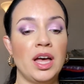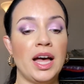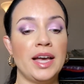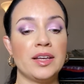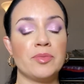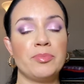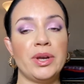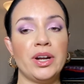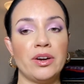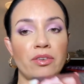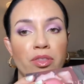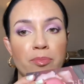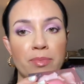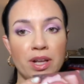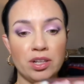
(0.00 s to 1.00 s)
I compare
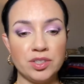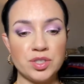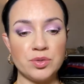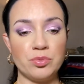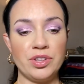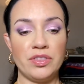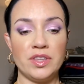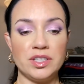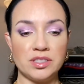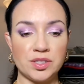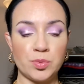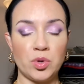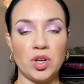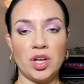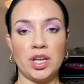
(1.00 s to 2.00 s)
the Melt with
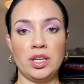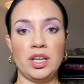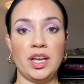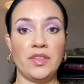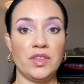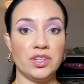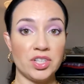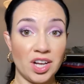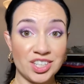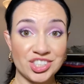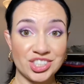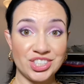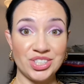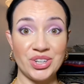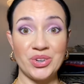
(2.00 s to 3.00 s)
this one and the
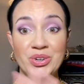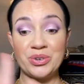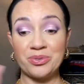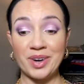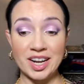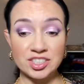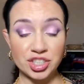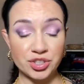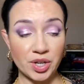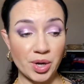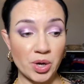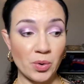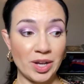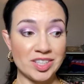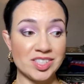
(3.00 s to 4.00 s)
Natasha Denona
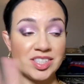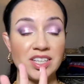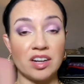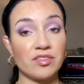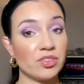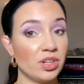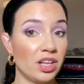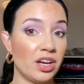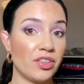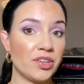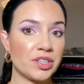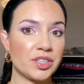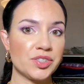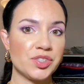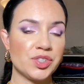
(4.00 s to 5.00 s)
Retro and several
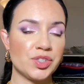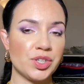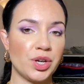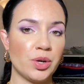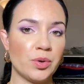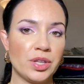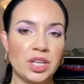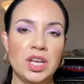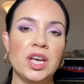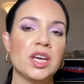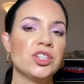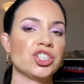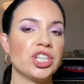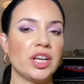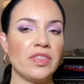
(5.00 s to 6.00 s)
others. So
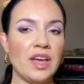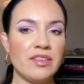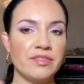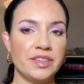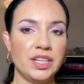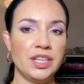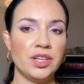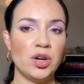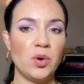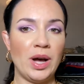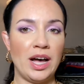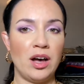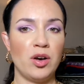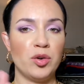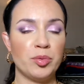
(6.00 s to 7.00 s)
Check that video
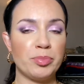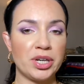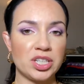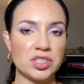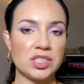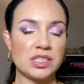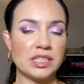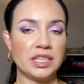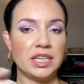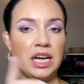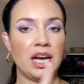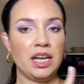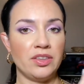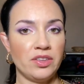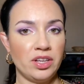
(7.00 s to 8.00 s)
out. Personally,
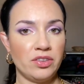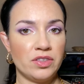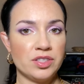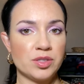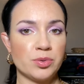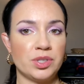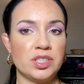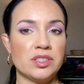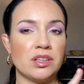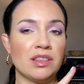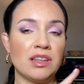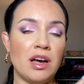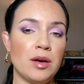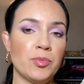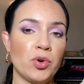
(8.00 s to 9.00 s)
I think this one is a
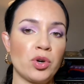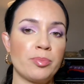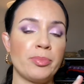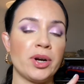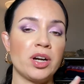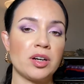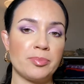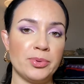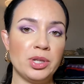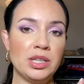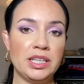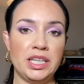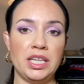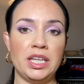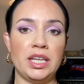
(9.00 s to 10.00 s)
lot more purple
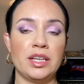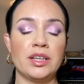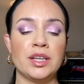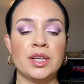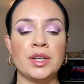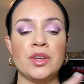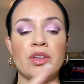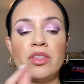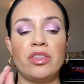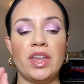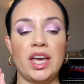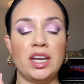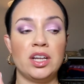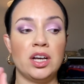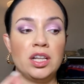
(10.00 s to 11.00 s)
leaning
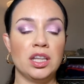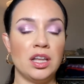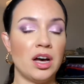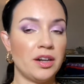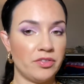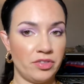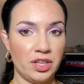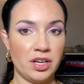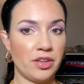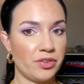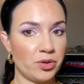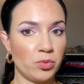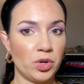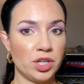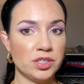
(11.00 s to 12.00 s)
than a lot of the
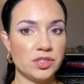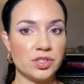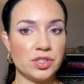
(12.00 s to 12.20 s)
other ones.